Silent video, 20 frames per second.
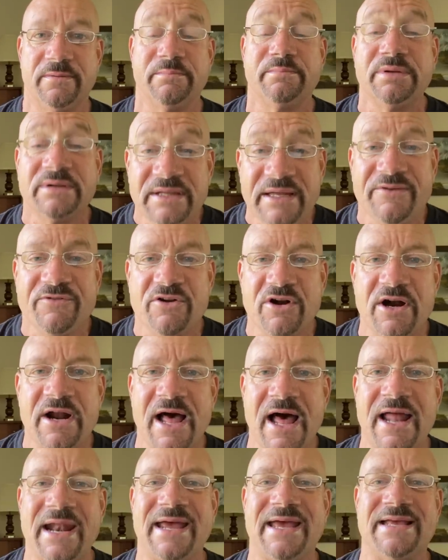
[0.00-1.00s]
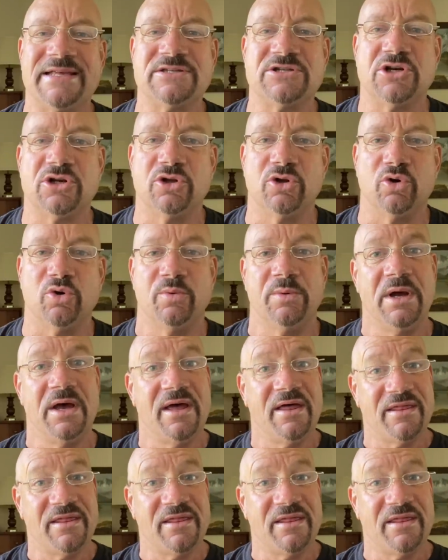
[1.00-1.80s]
Believe it or not, it's glue.